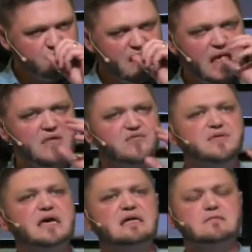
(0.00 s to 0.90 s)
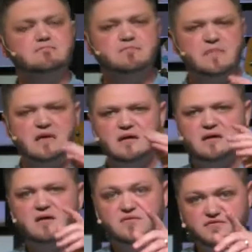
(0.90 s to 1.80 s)
and, then
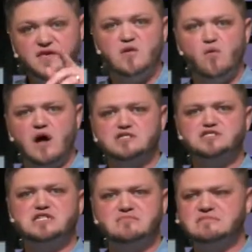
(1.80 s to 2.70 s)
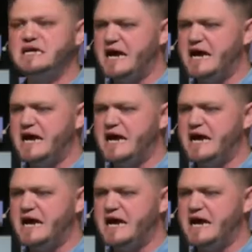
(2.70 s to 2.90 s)
they watched him die.